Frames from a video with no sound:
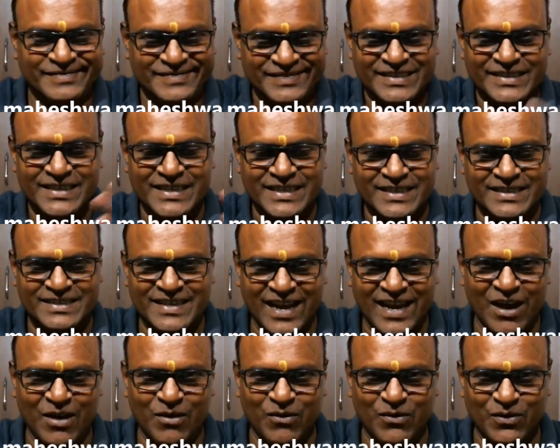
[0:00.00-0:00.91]
Just
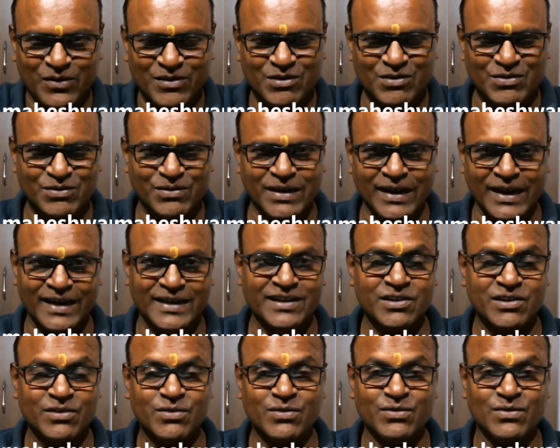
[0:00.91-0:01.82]
I want to let
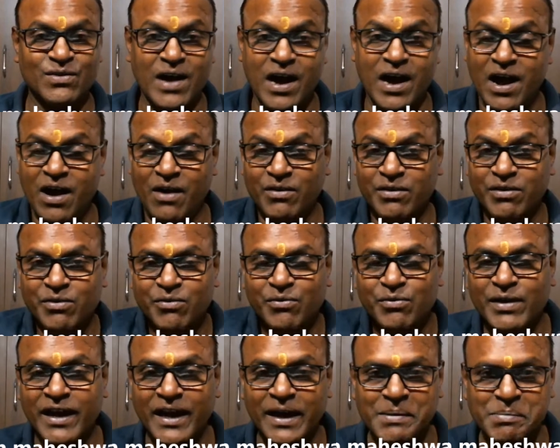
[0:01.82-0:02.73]
you know how you
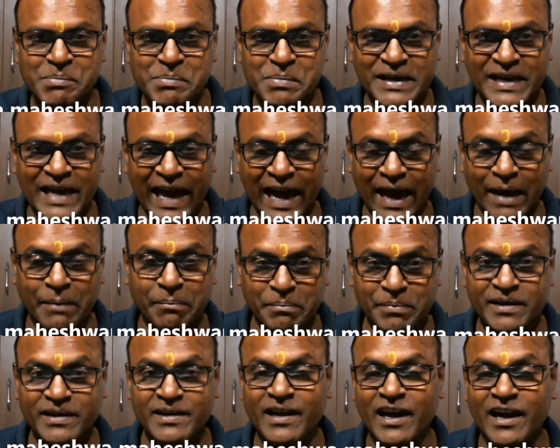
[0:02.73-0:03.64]
can be
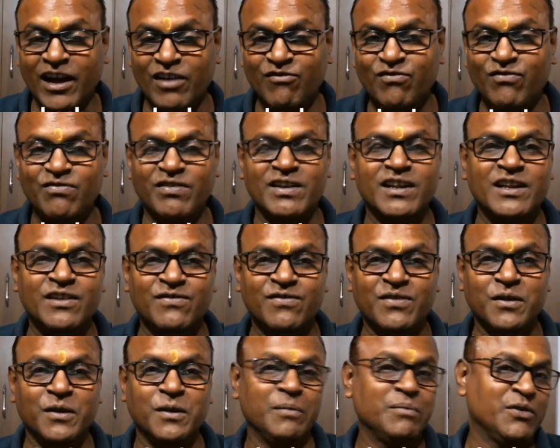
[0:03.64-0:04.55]
happy and free
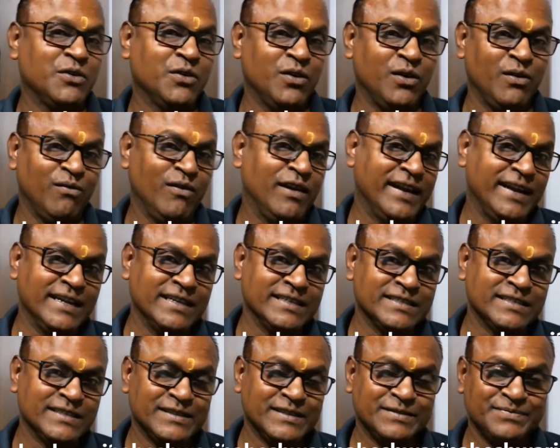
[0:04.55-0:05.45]
from your
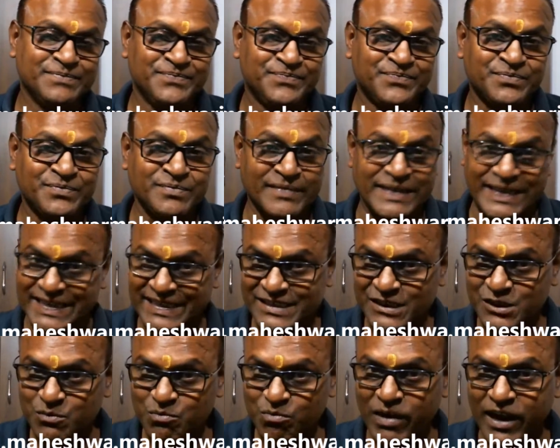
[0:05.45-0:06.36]
worries.
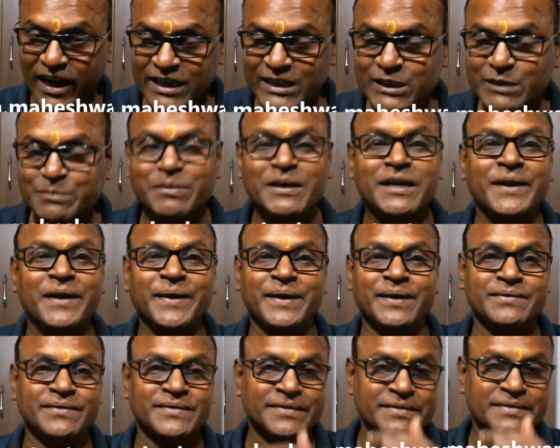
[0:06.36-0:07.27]
It's my
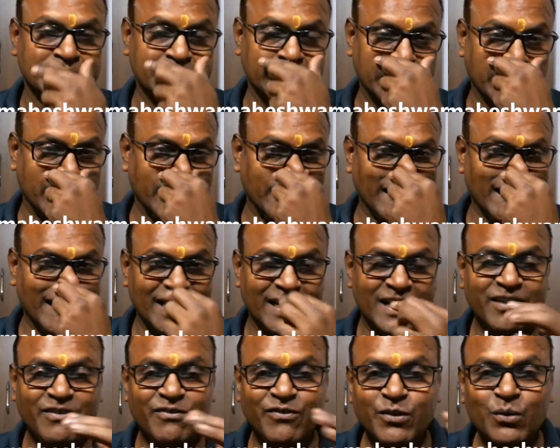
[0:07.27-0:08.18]
experience.
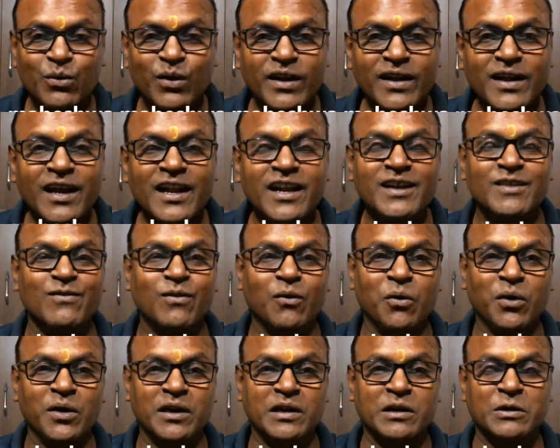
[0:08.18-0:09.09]
If you really
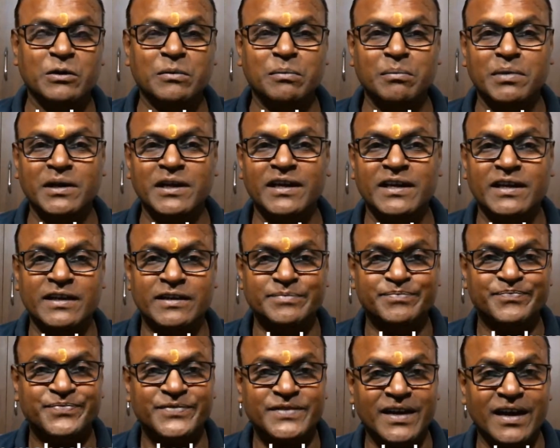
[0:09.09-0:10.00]
want to be
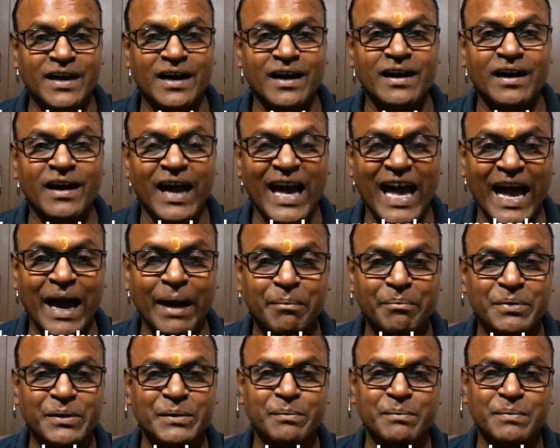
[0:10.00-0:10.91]
a
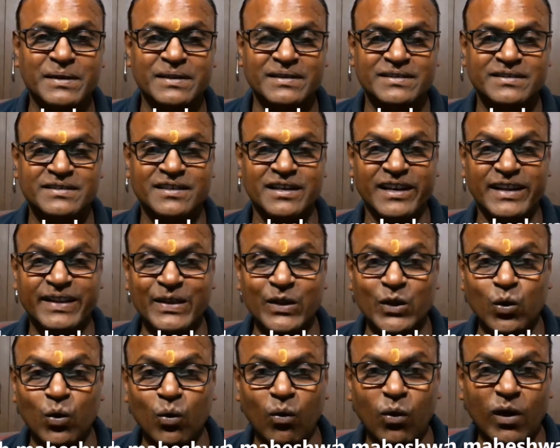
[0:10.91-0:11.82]
happy person in
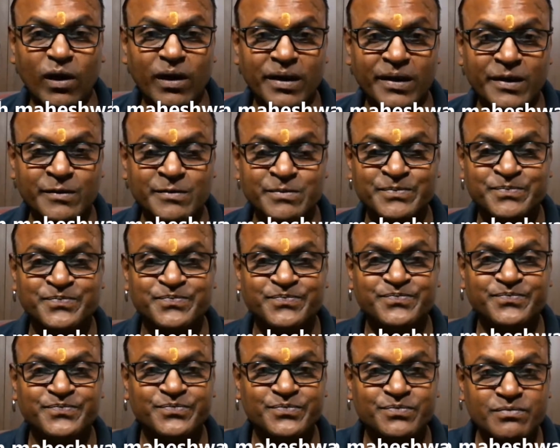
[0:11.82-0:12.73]
the world,
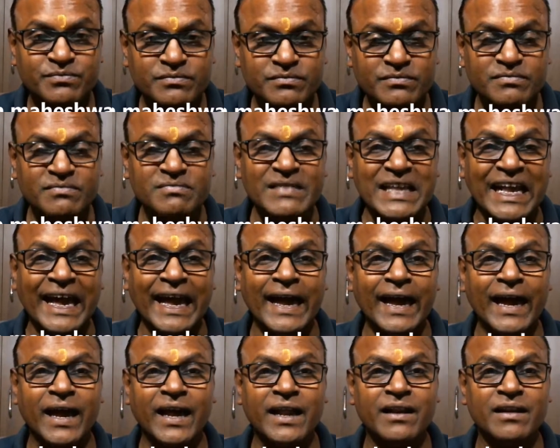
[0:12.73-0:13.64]

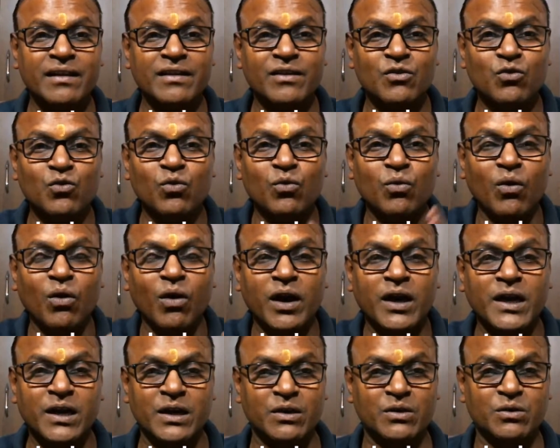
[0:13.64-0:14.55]
and you
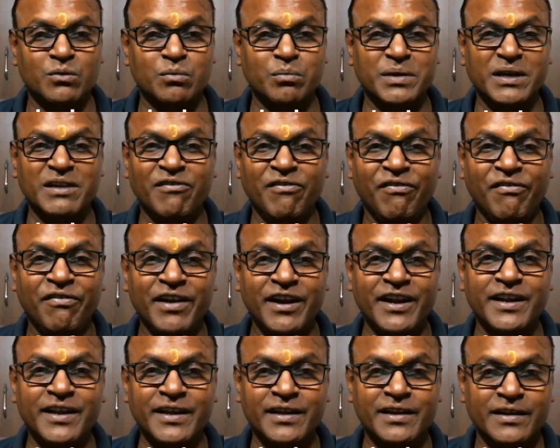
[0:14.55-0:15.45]
want to be
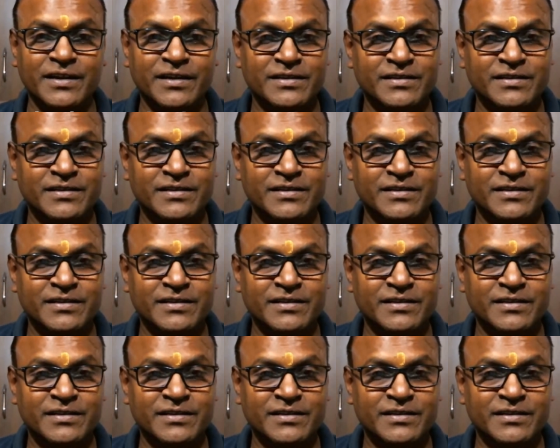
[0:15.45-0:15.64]
free